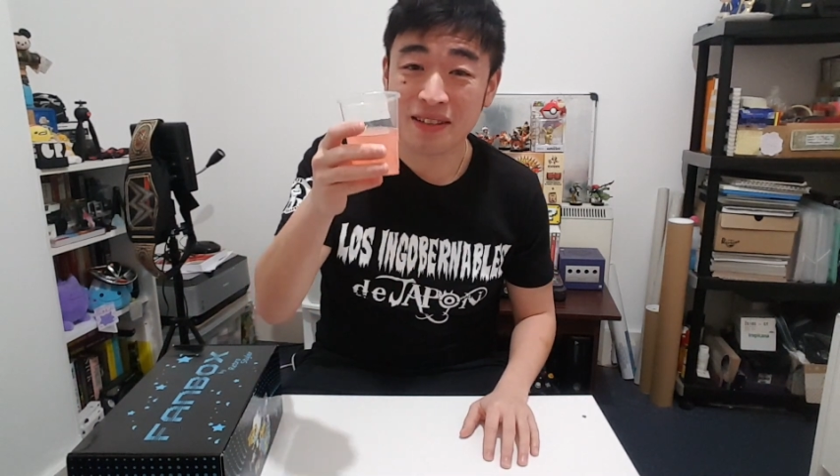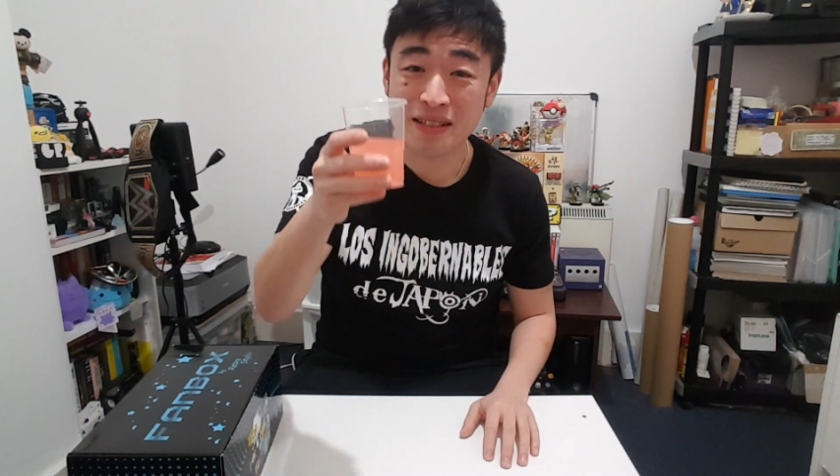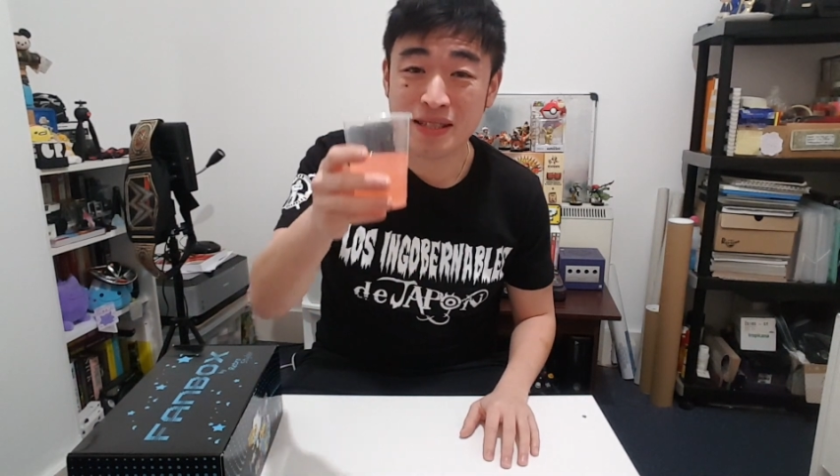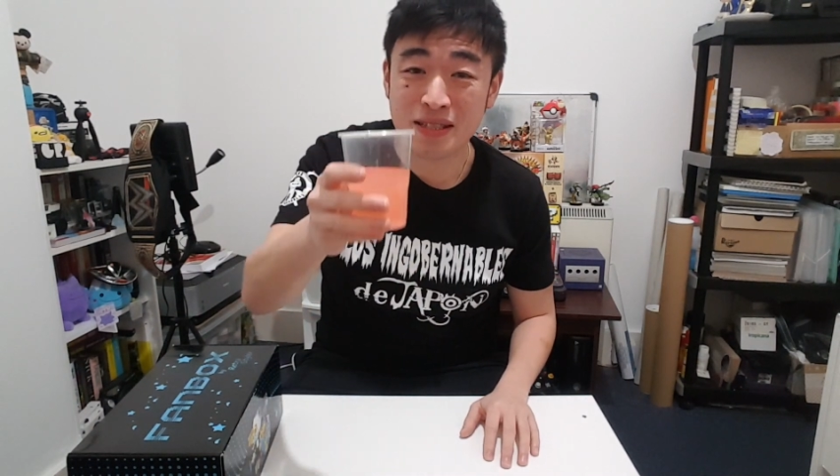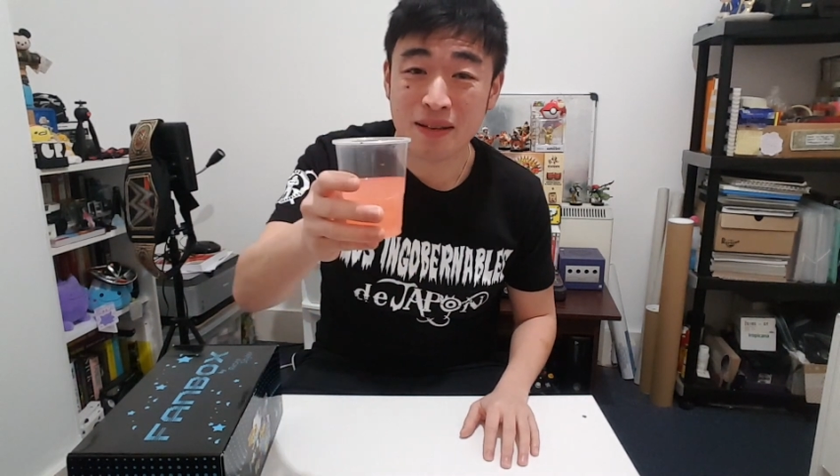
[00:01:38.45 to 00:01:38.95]

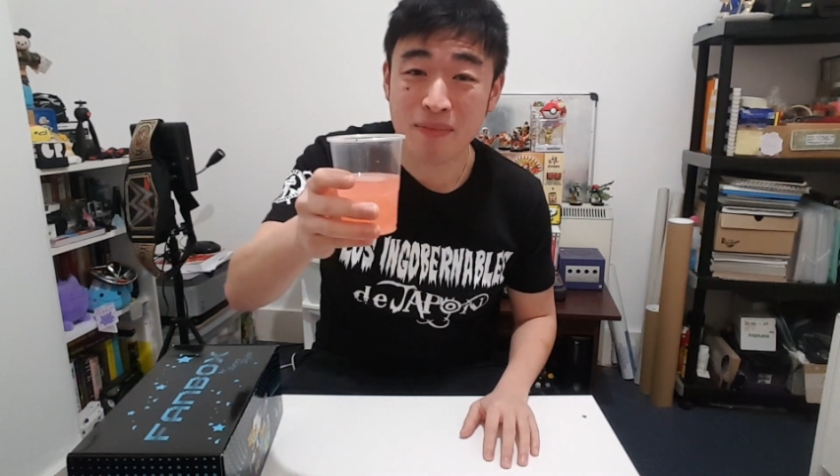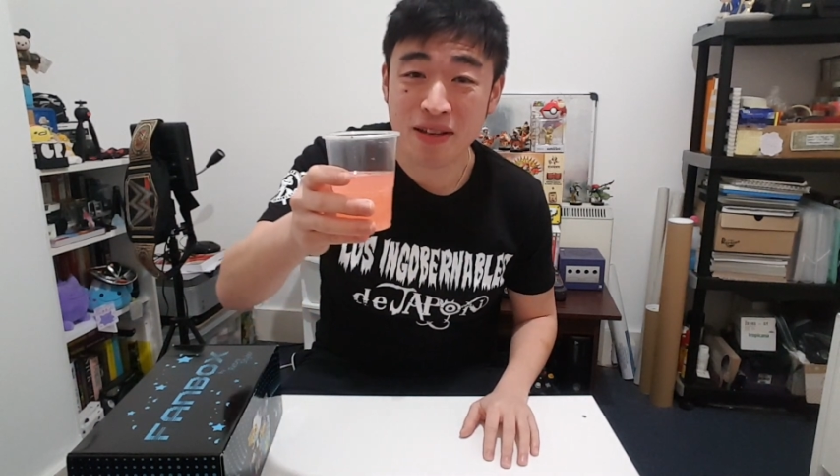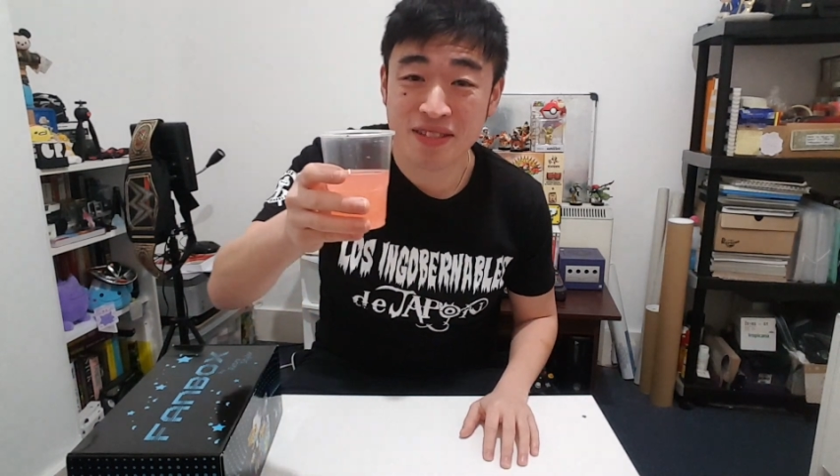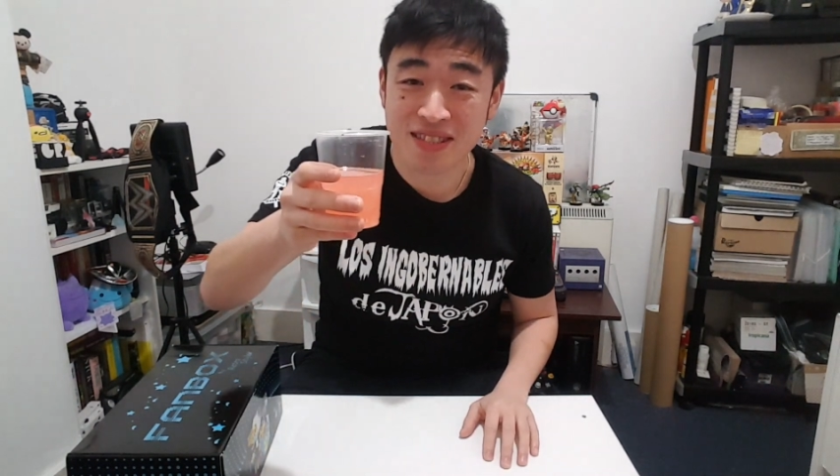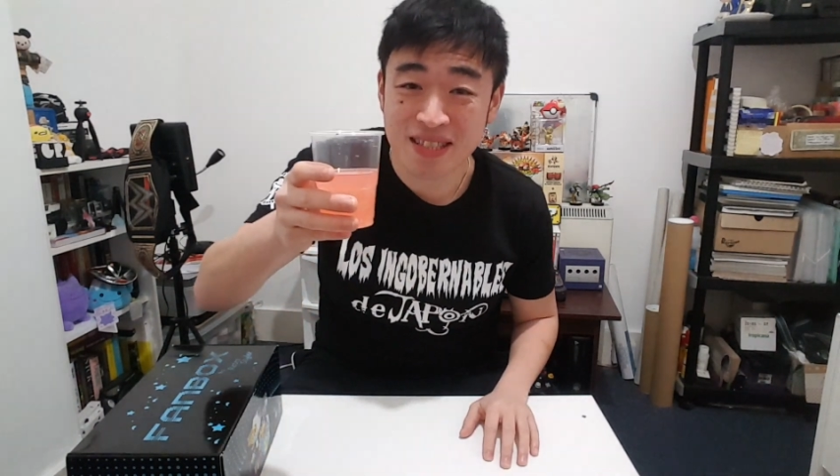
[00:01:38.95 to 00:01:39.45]
this
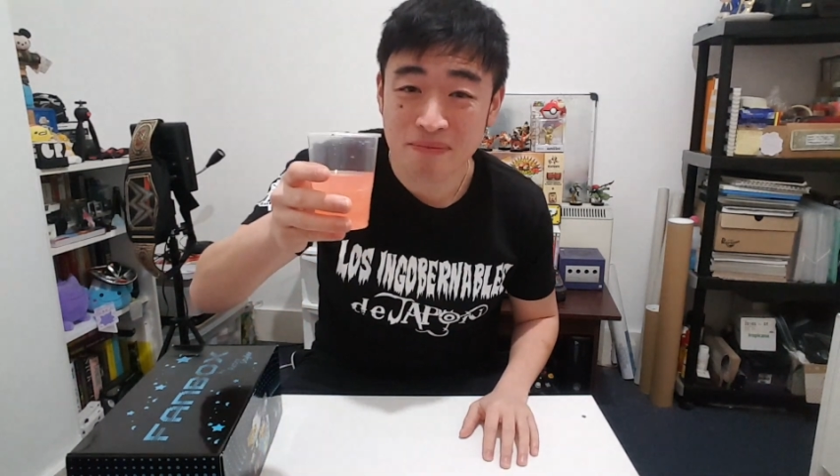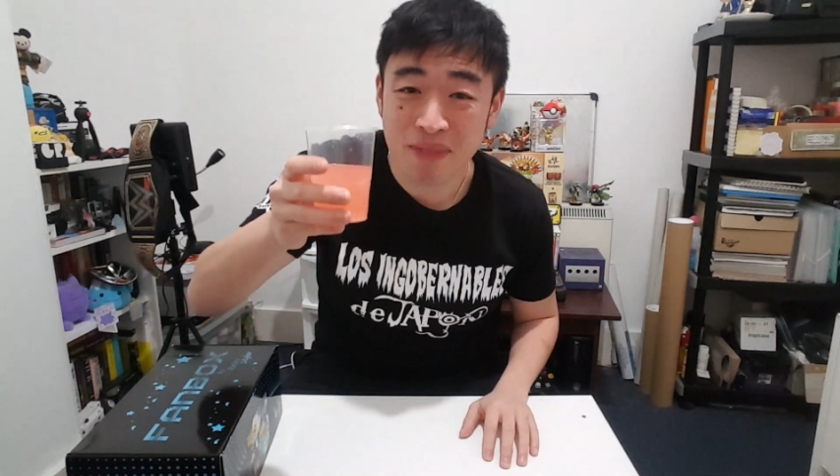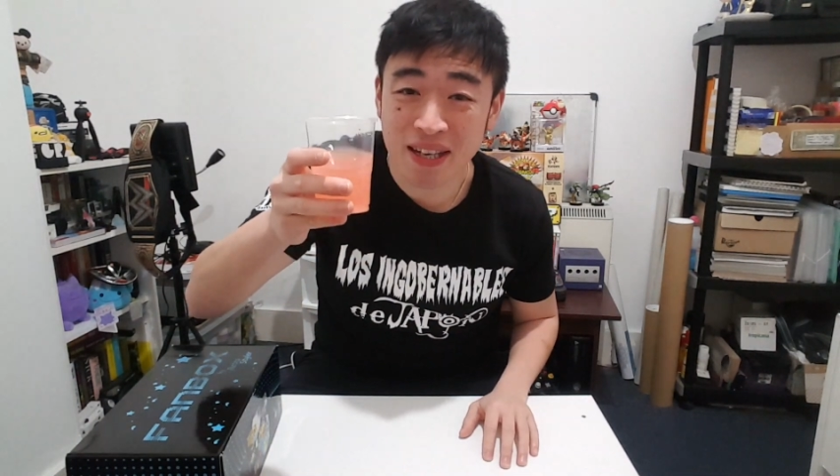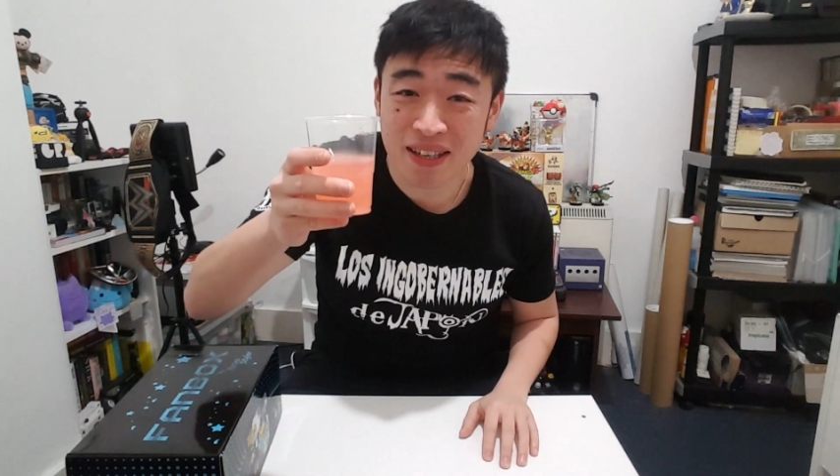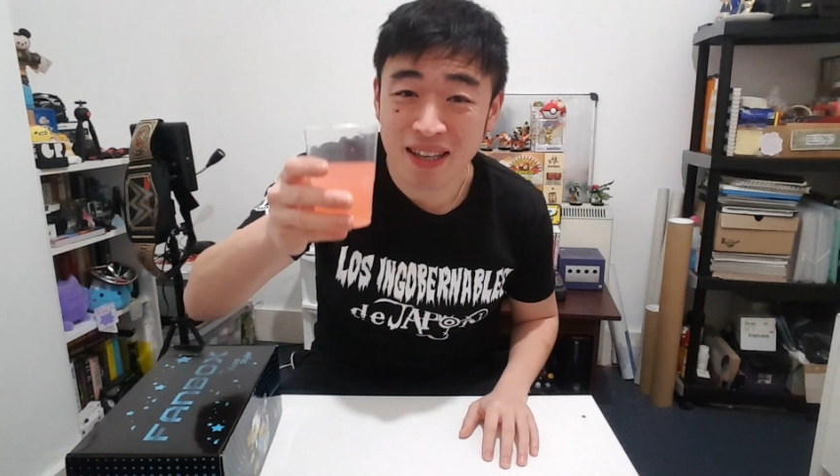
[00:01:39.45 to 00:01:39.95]
emergency
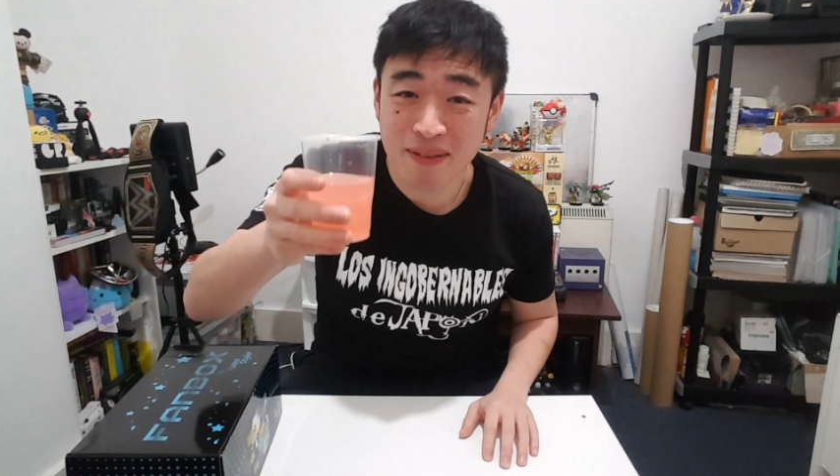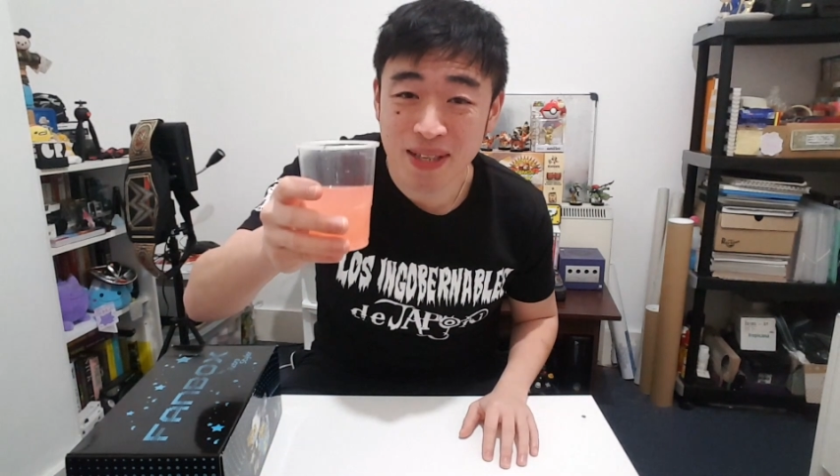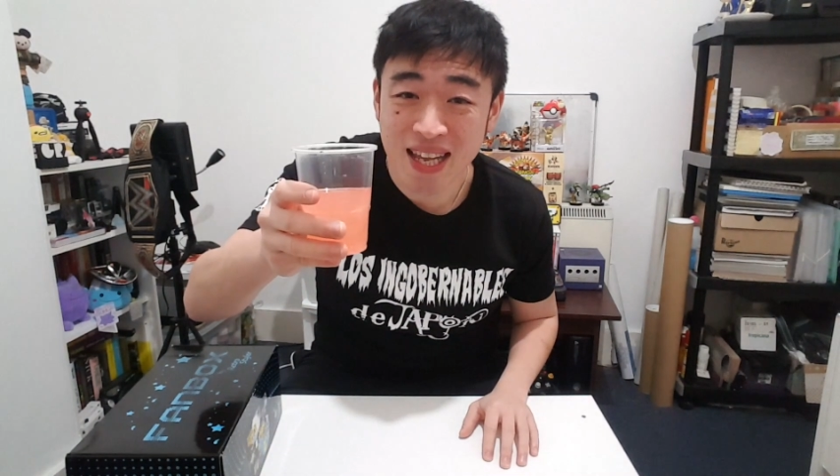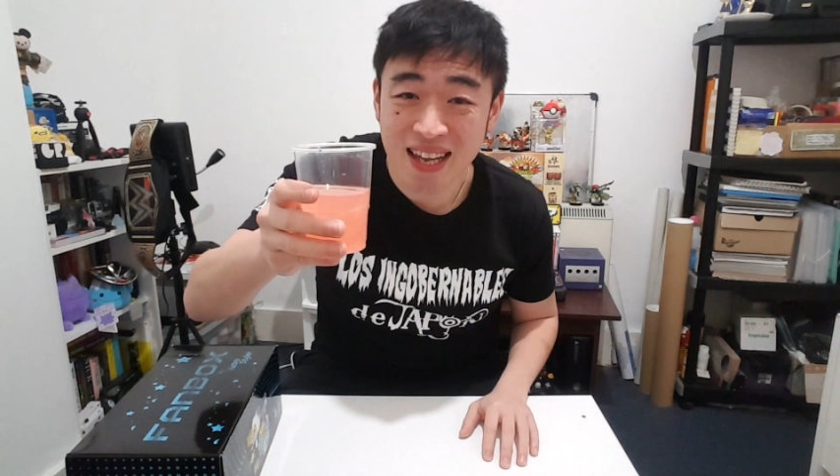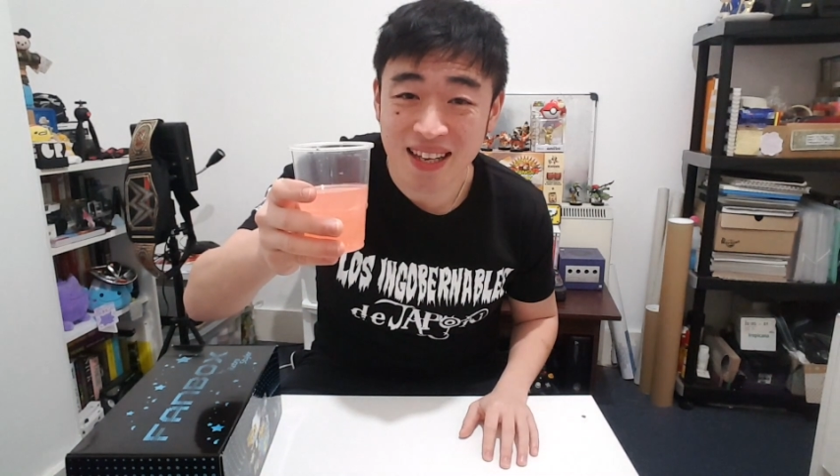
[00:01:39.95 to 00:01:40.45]
pink
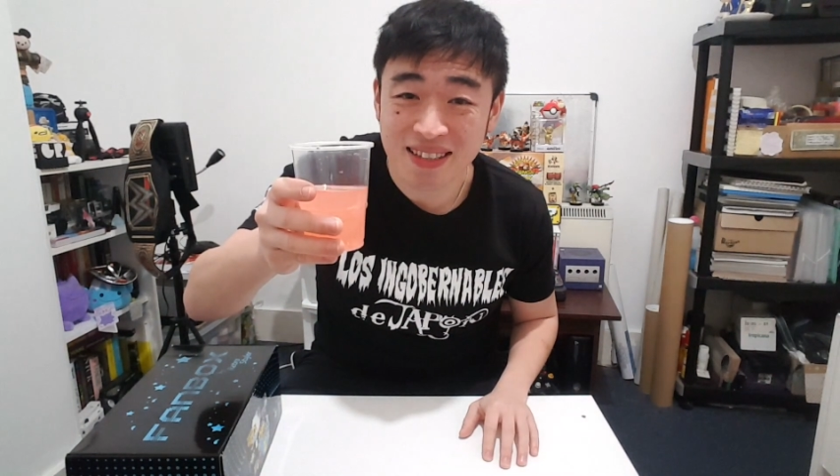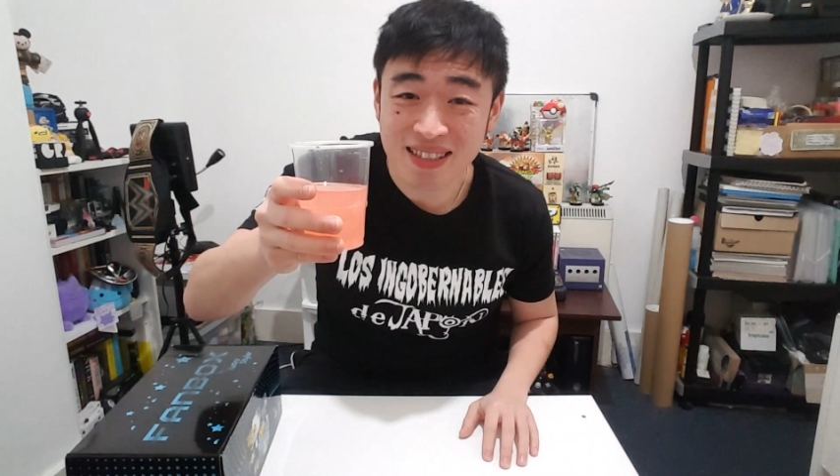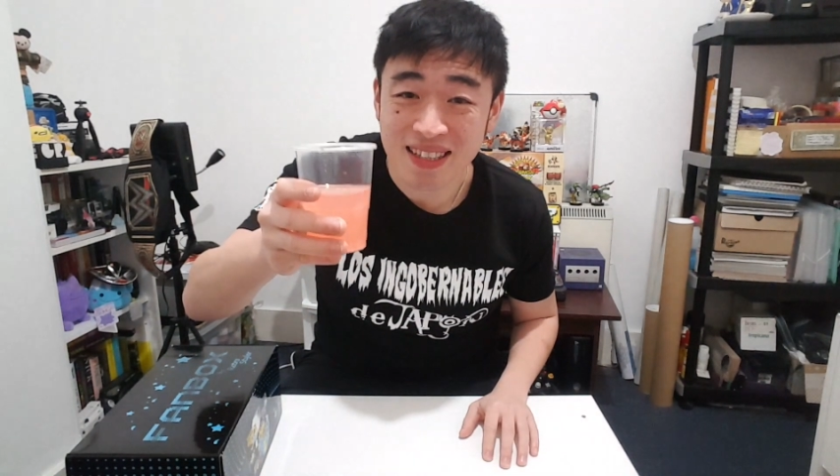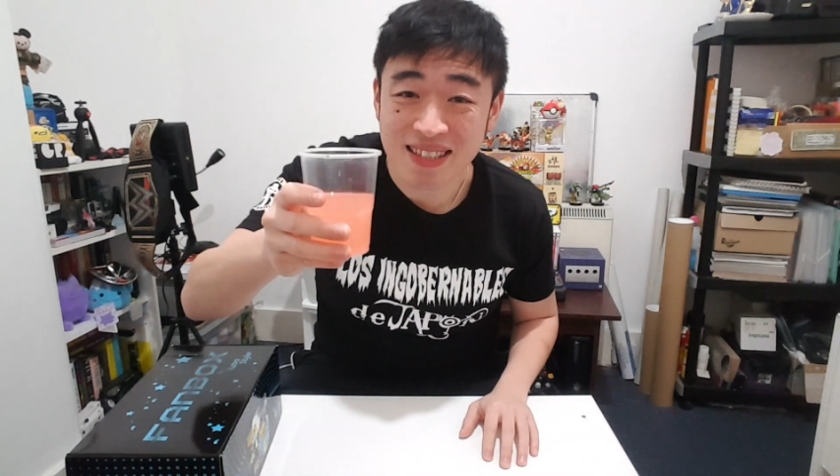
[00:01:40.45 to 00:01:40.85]
lemonade